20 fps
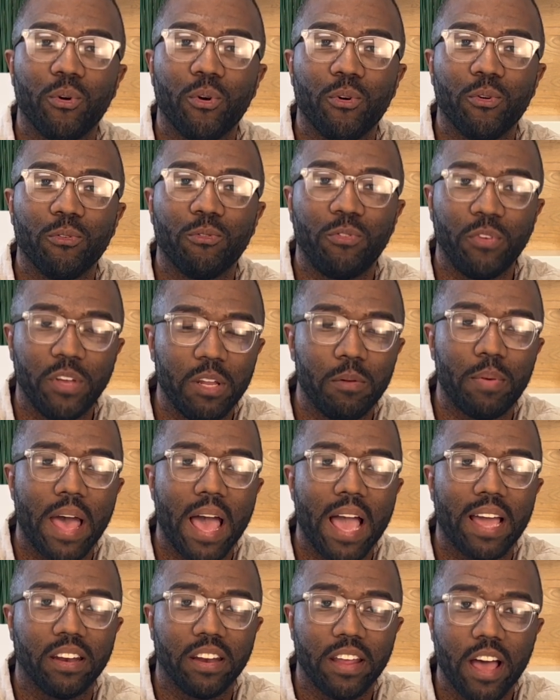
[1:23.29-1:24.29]

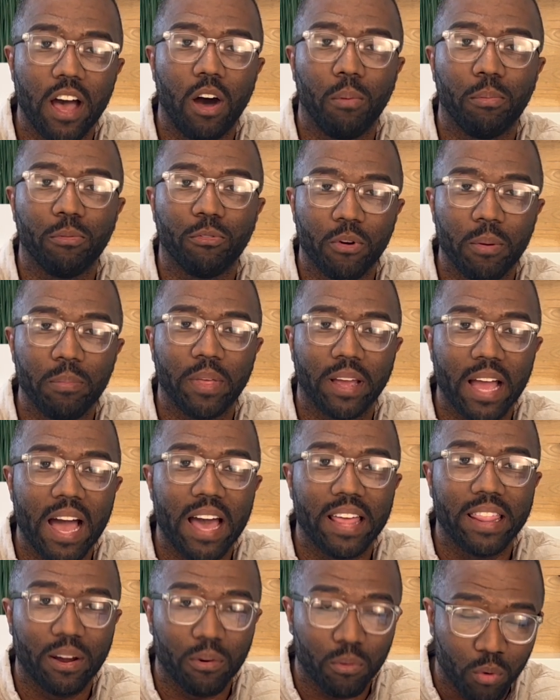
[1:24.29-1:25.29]
feedback and help from the guy
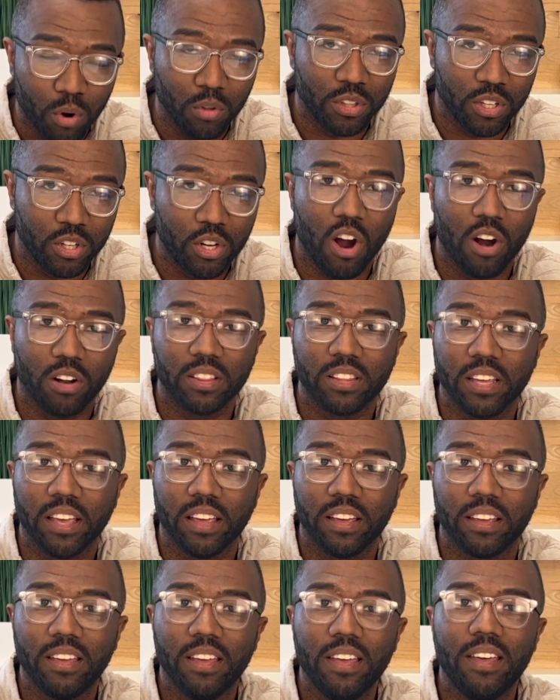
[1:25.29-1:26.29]
that wrote the darn
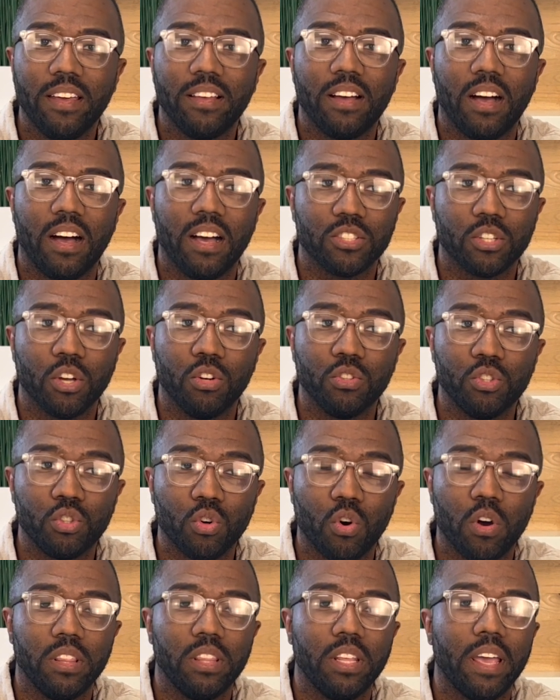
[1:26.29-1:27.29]
thing. So
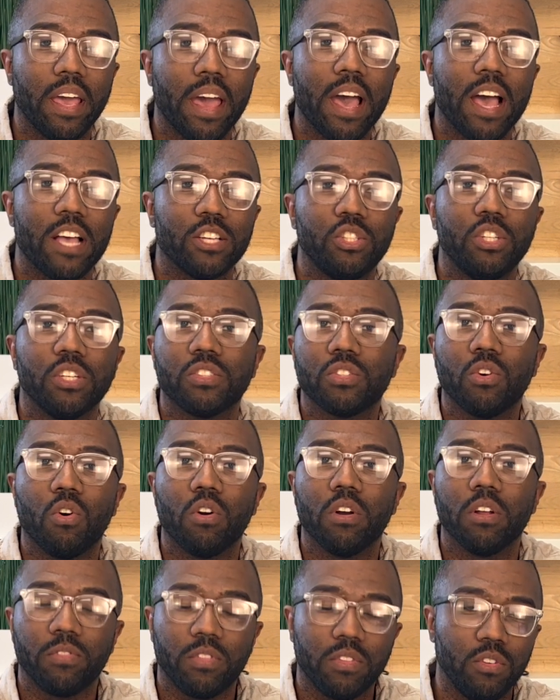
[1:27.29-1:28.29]
join the Ash
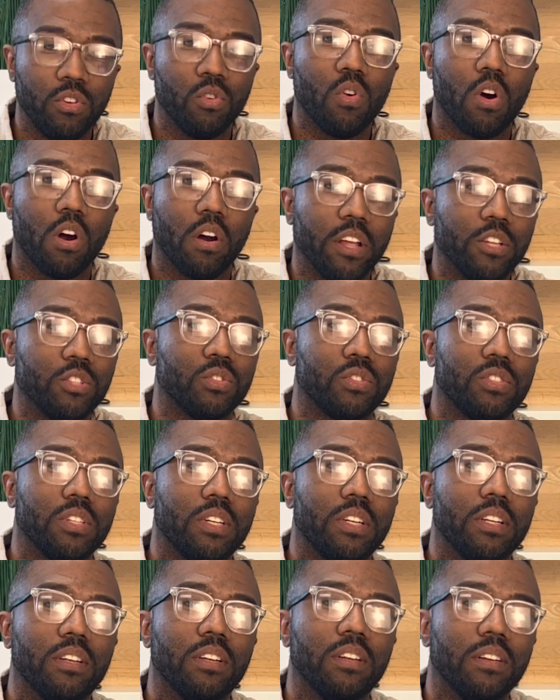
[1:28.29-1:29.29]
Discord if you are interested
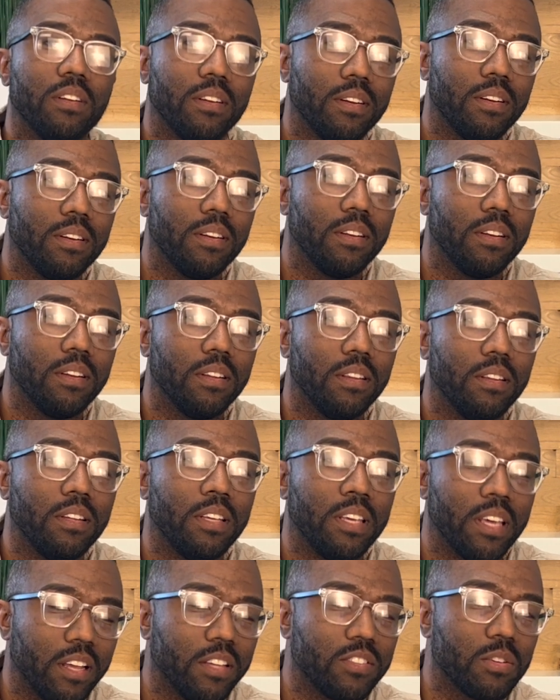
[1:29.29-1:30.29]
in
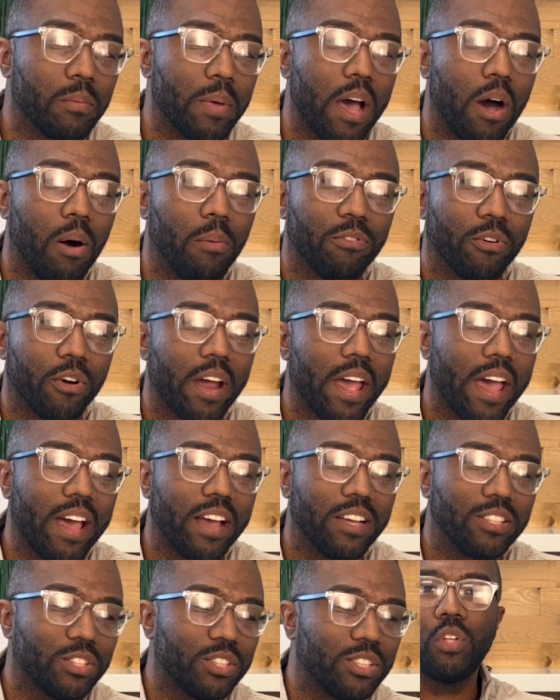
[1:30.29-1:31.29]
getting some help for
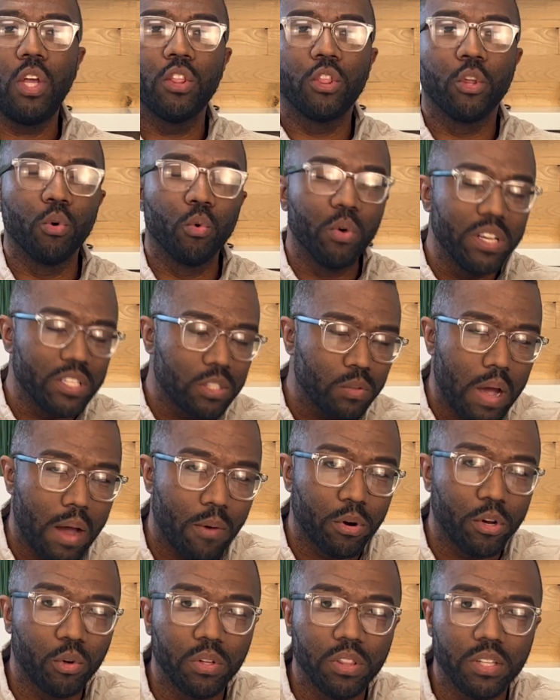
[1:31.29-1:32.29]
Ash. The reason why
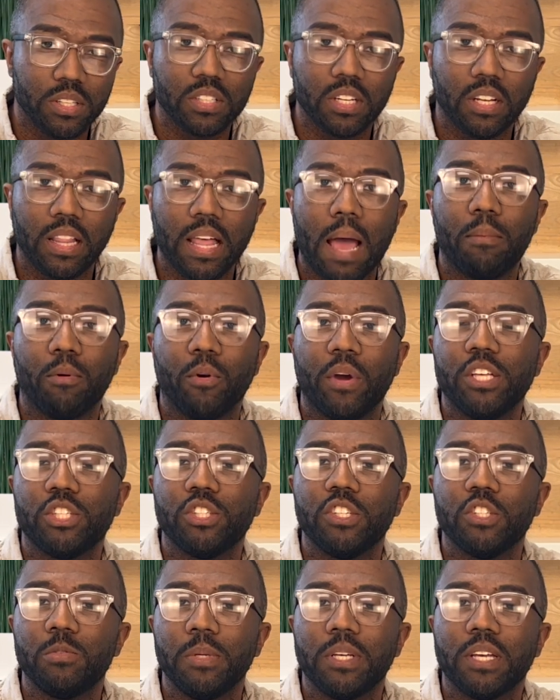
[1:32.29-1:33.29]
we're doing this
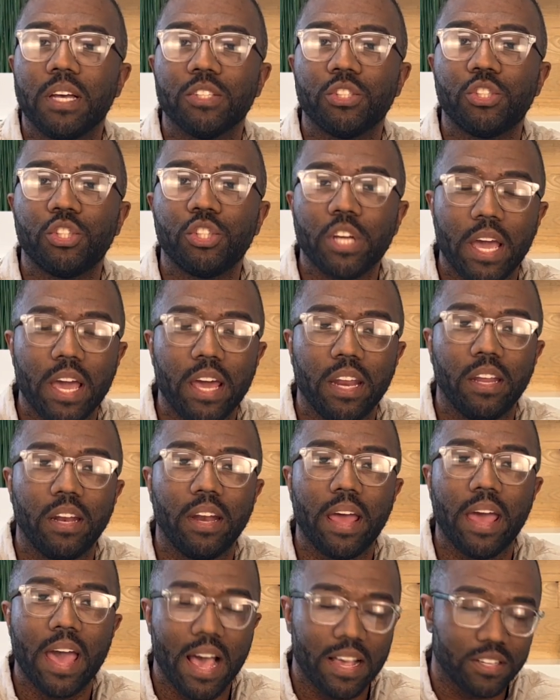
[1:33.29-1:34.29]
collaboration is because Shannon
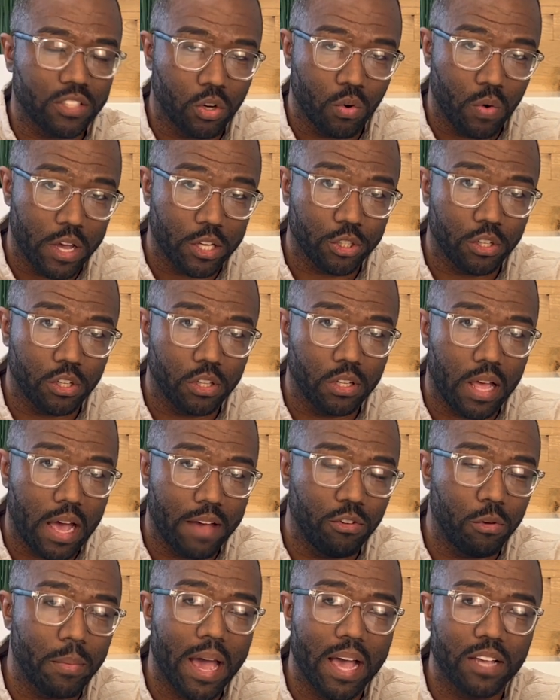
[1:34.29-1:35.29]
asked a question on the
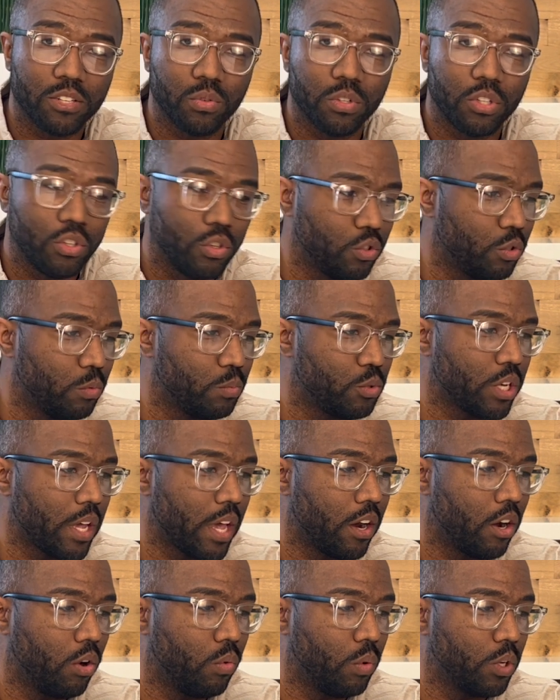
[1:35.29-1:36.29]
LiveView Mastery YouTube
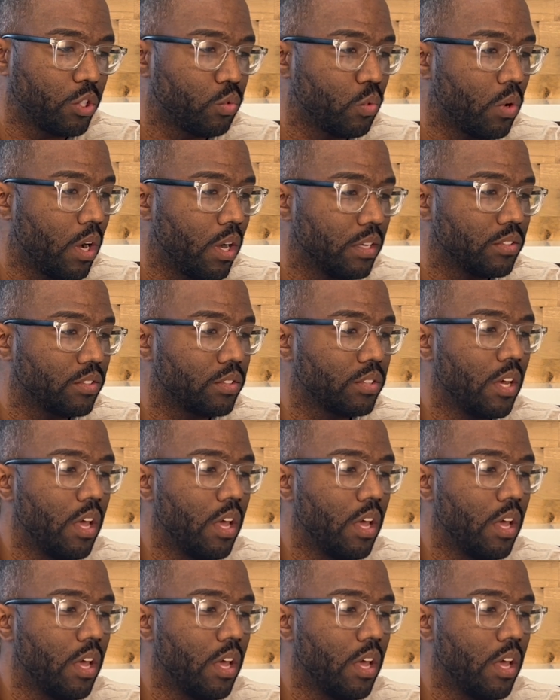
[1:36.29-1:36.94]
channel, which was,